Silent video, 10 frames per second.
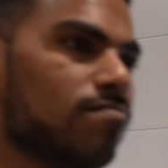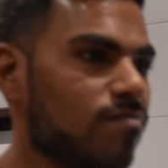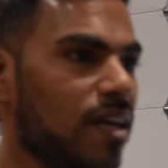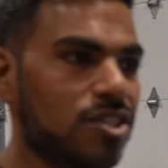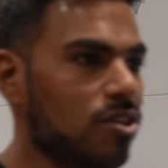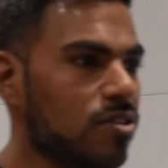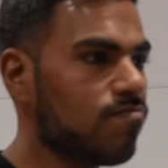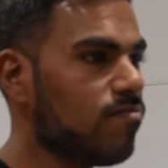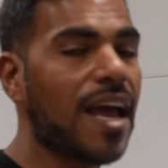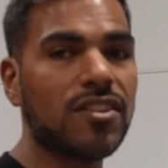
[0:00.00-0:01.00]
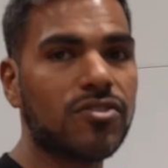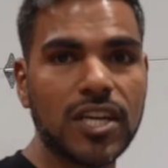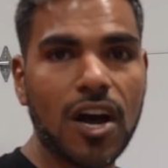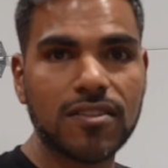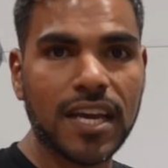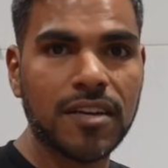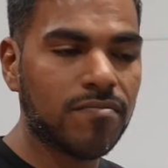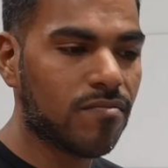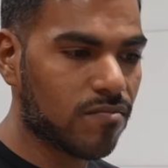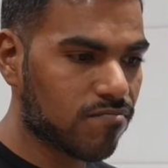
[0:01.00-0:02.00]
it's on 93 octane,
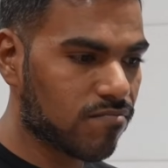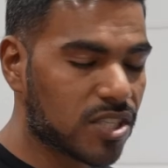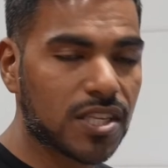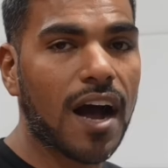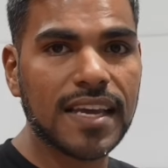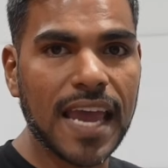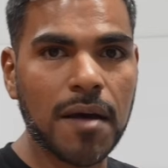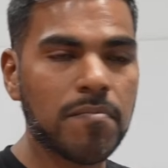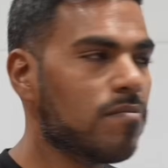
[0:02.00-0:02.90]
stock cam,